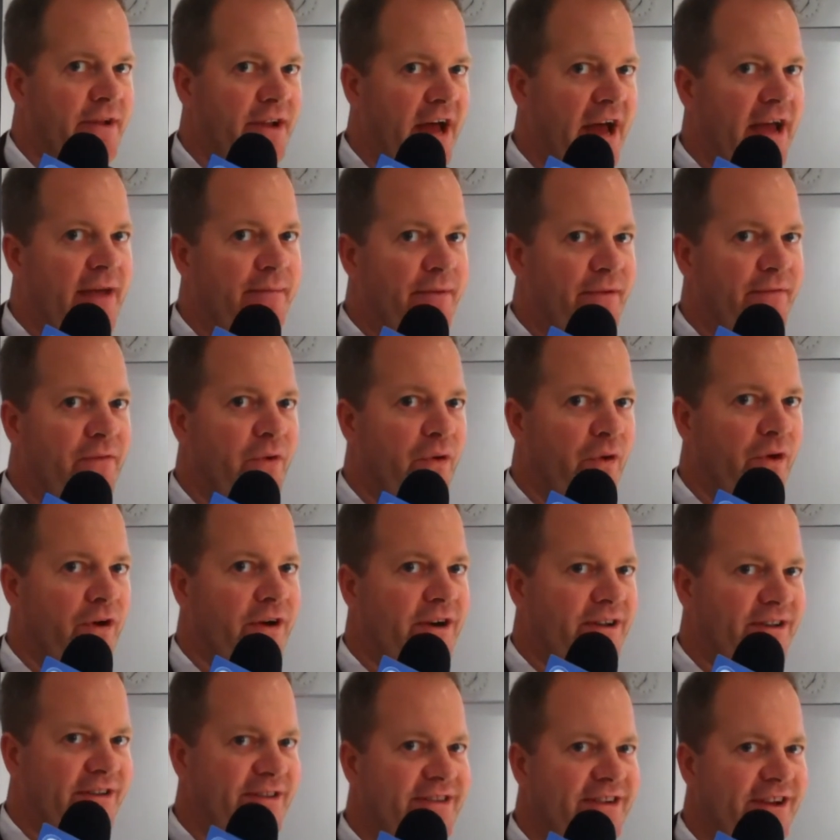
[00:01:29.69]
the night
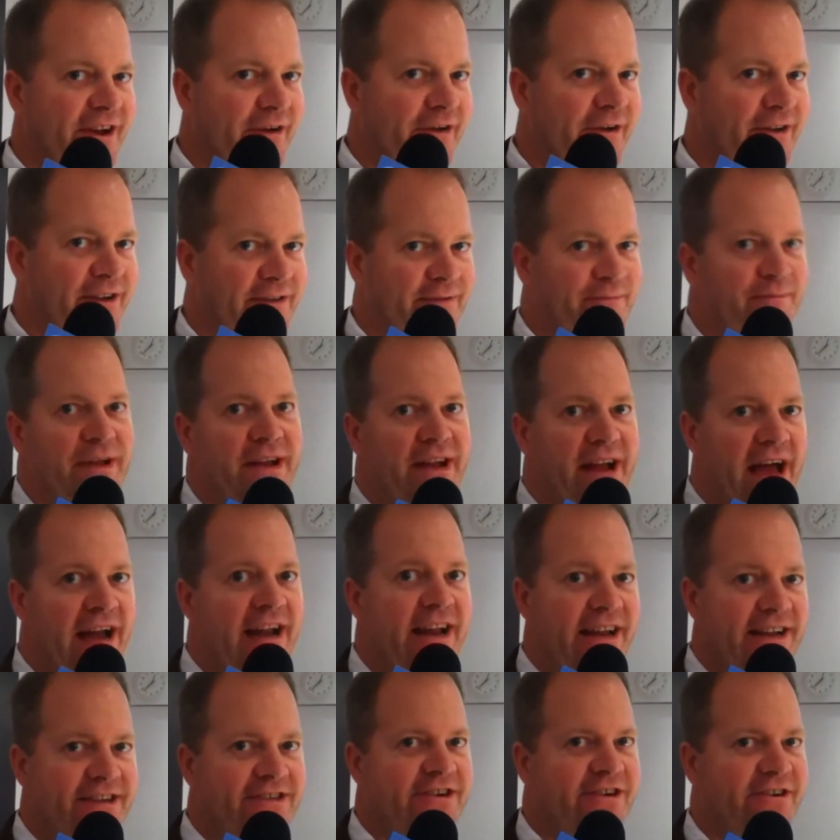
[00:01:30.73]
before,
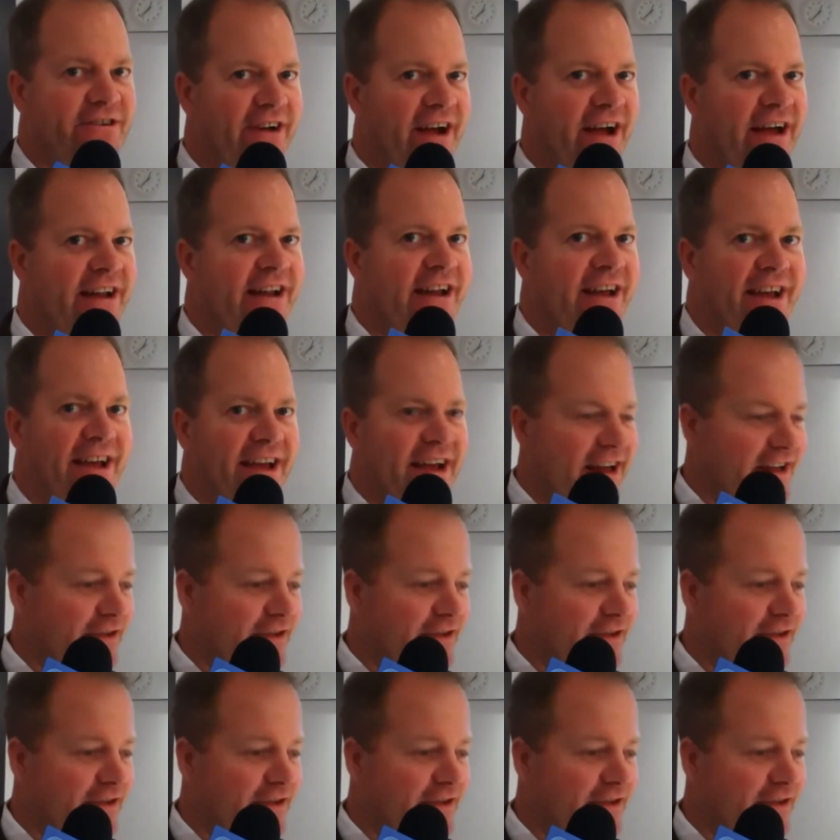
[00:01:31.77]
midnight Eastern, right? Yeah.